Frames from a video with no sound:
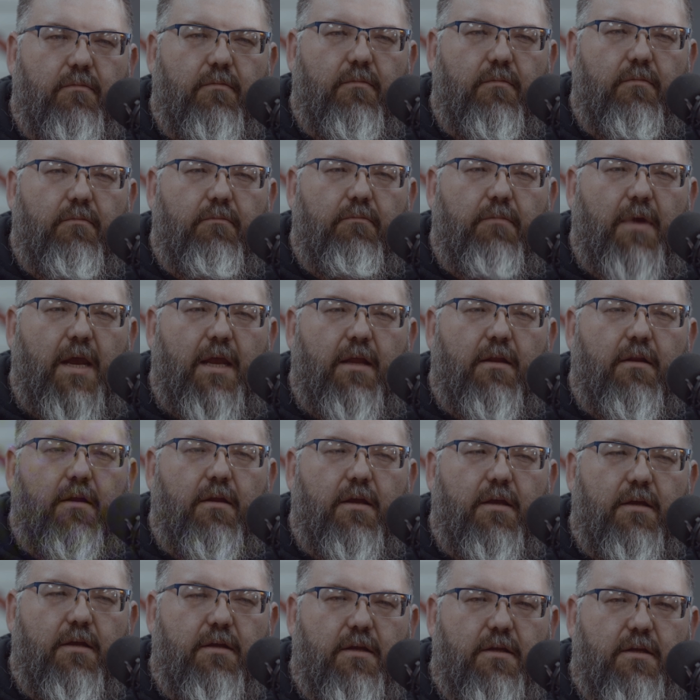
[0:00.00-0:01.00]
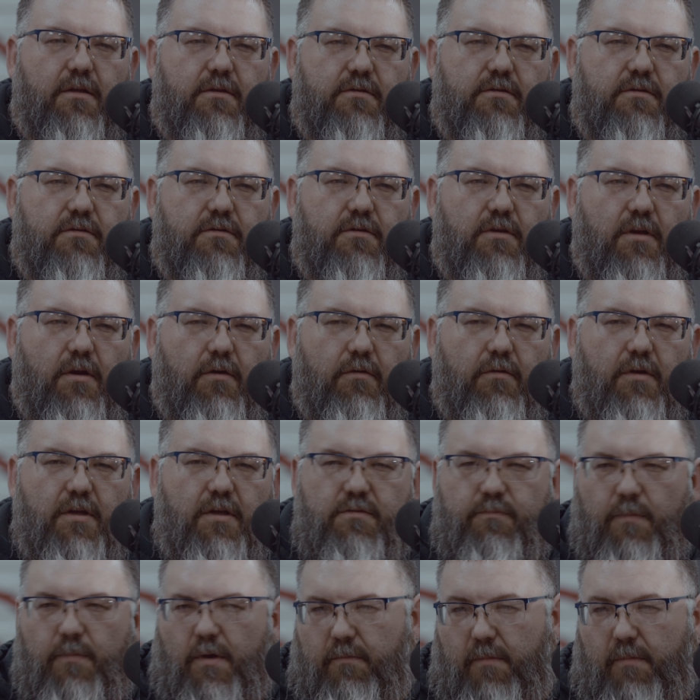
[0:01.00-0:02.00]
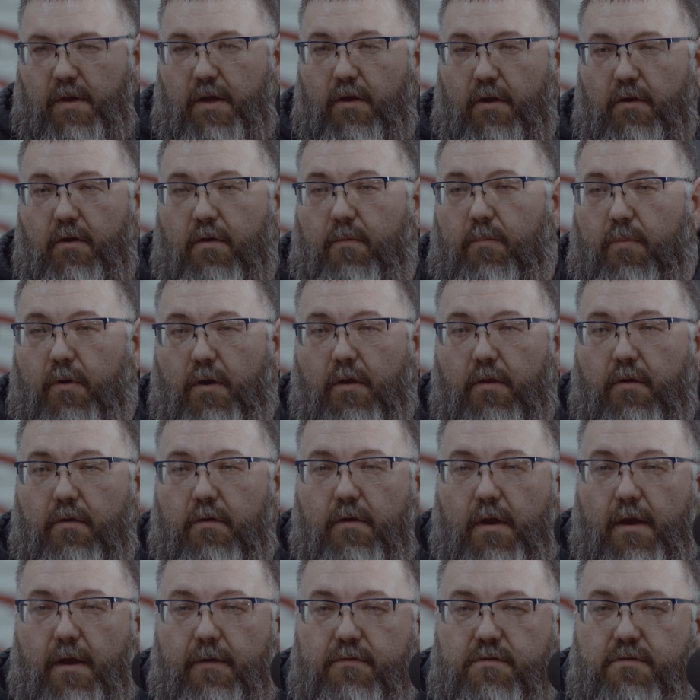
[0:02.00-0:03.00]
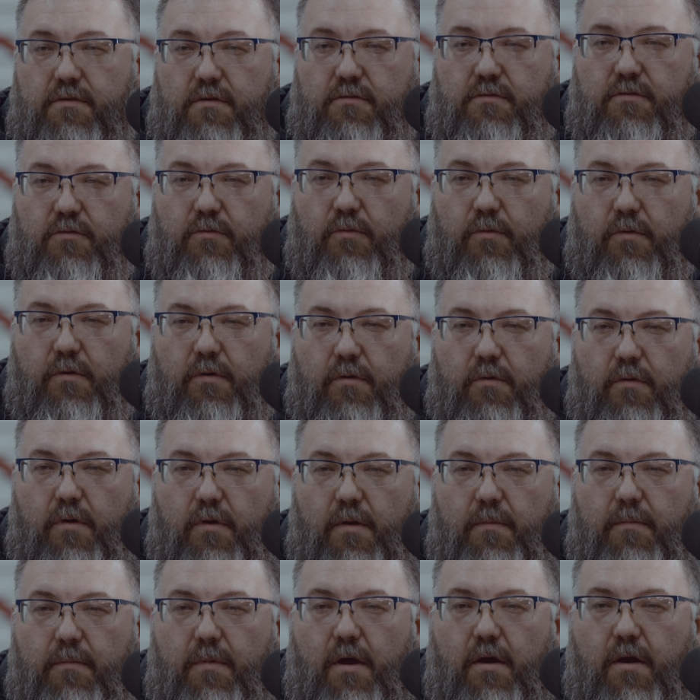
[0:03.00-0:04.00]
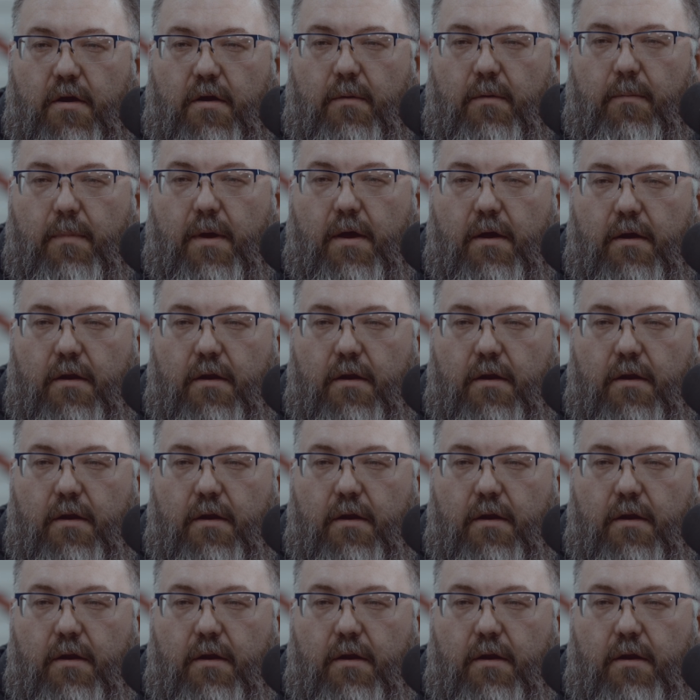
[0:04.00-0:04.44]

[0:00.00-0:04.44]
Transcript: mainly it's my younger brother. Obviously, who I'm talking about